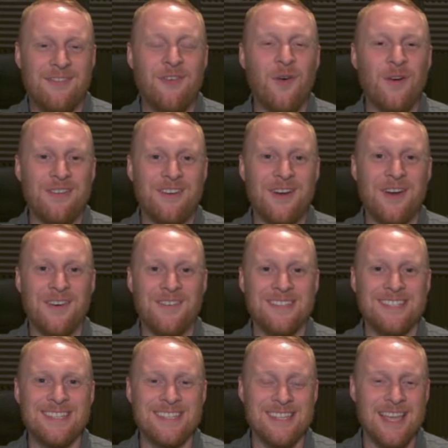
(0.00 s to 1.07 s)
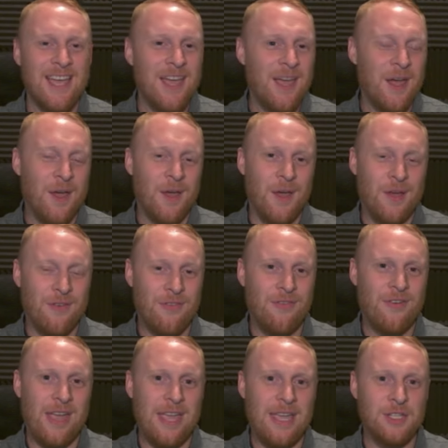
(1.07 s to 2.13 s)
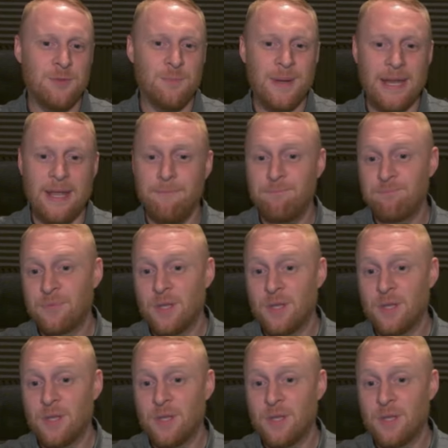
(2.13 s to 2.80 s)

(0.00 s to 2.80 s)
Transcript: four different currencies uh, for each mini.